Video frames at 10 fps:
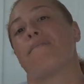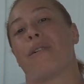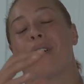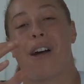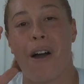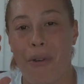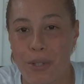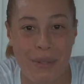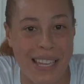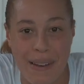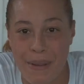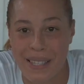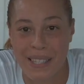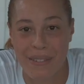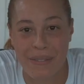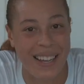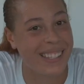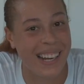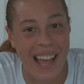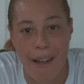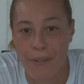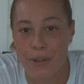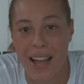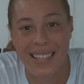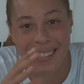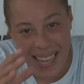But uh, those were ten pieces of advice that I have for you guys,